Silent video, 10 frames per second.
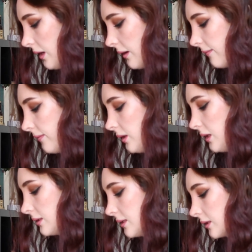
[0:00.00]
and I feel
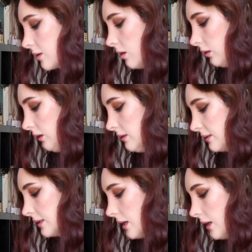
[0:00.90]
like TikTok
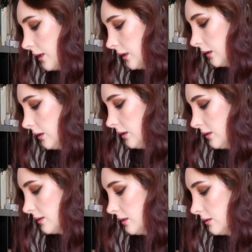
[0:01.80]
is dying in
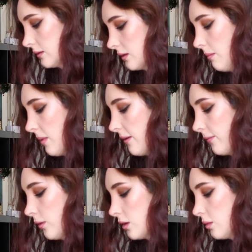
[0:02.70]
a sense. My
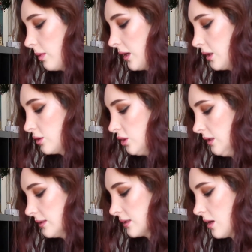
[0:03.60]
For You page
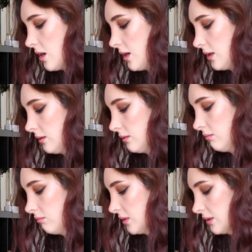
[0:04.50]
is not
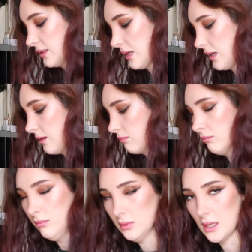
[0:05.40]
the
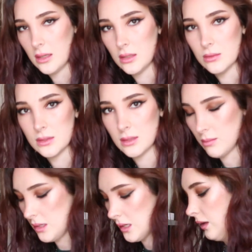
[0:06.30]
same that it used to
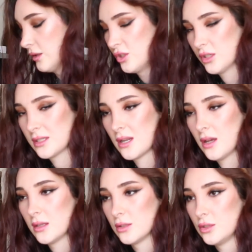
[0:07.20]
be. It's just
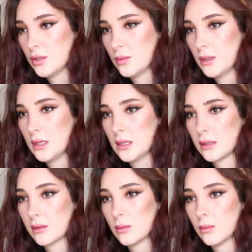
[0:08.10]
not
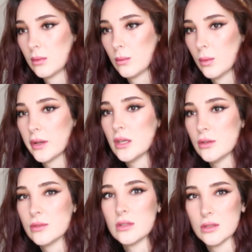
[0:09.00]
doing what it
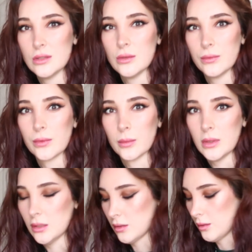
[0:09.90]
used to do for
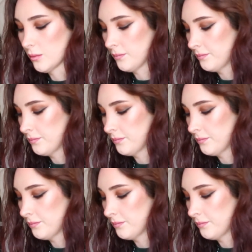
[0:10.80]
me, you know?